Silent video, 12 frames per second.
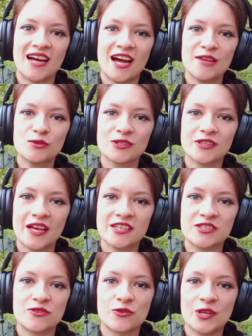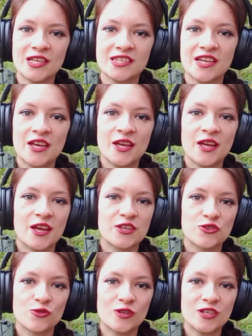I would like to read a
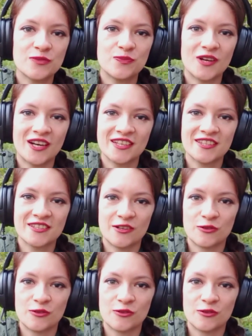short part